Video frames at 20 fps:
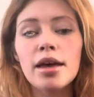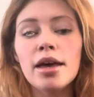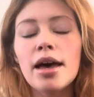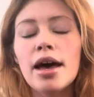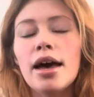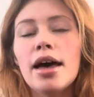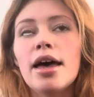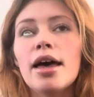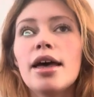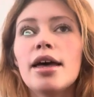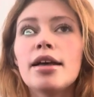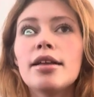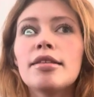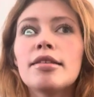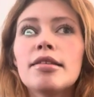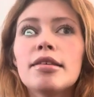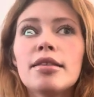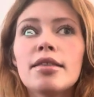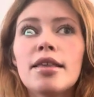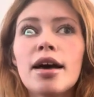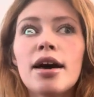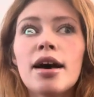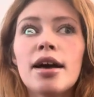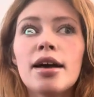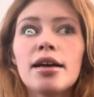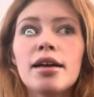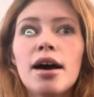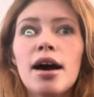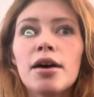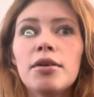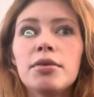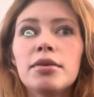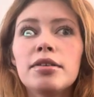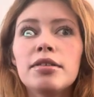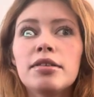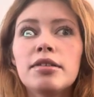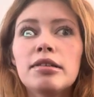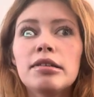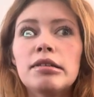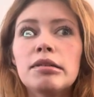And that I
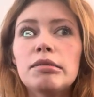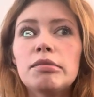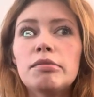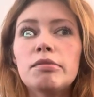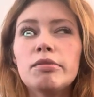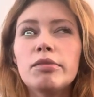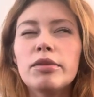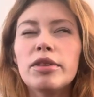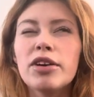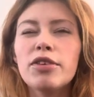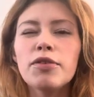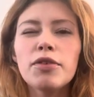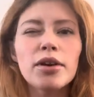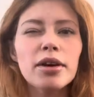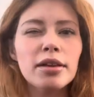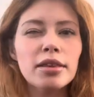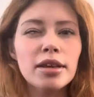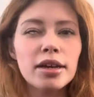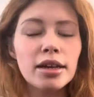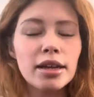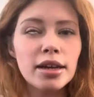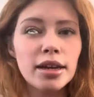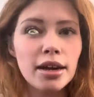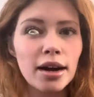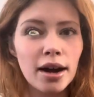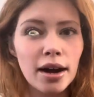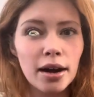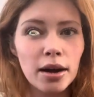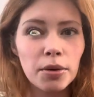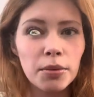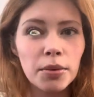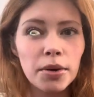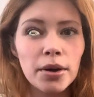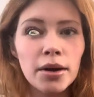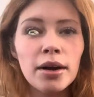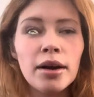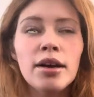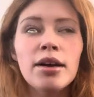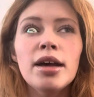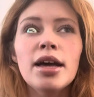was there for I think like an hour,